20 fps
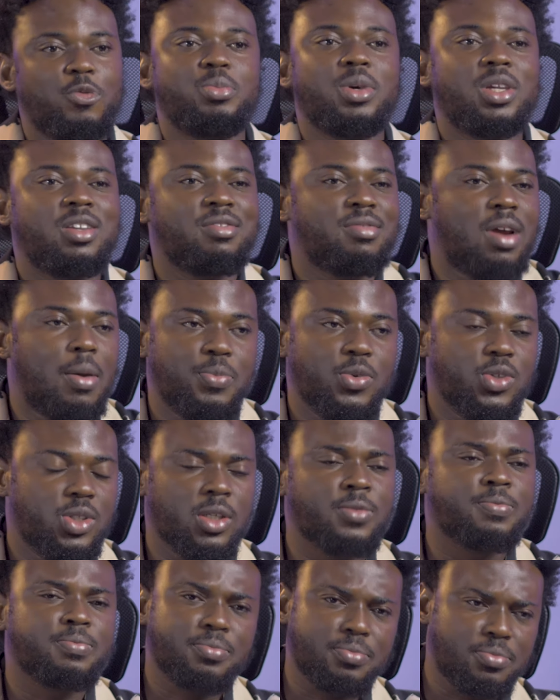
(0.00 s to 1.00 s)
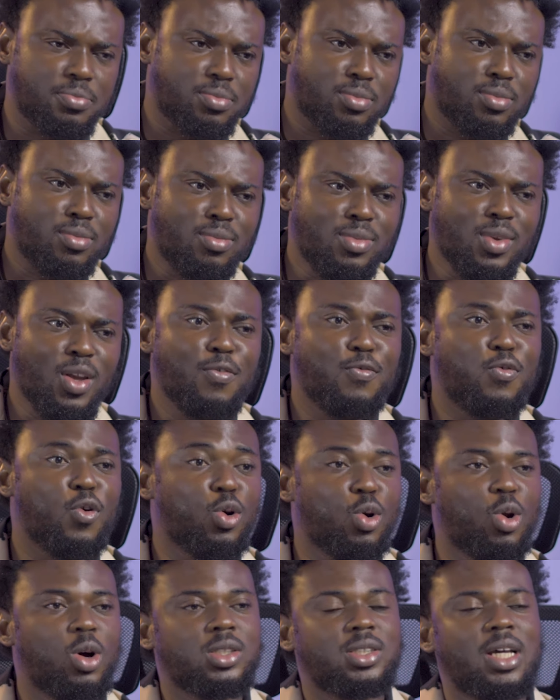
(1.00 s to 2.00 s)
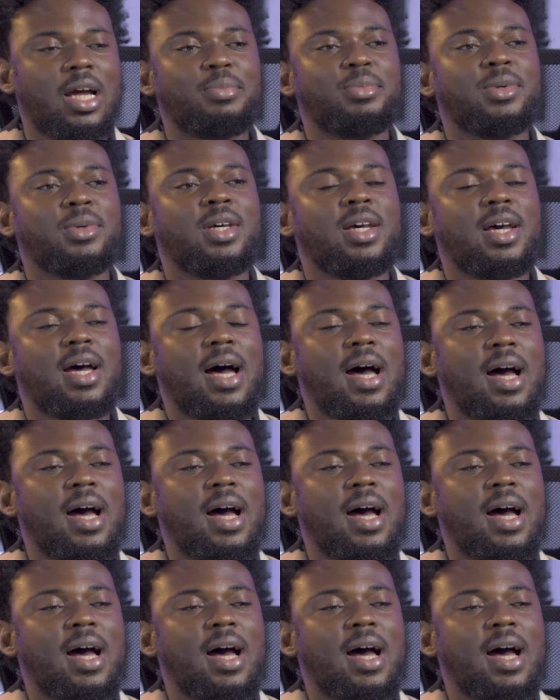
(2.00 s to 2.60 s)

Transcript: we're making rap music for a long time.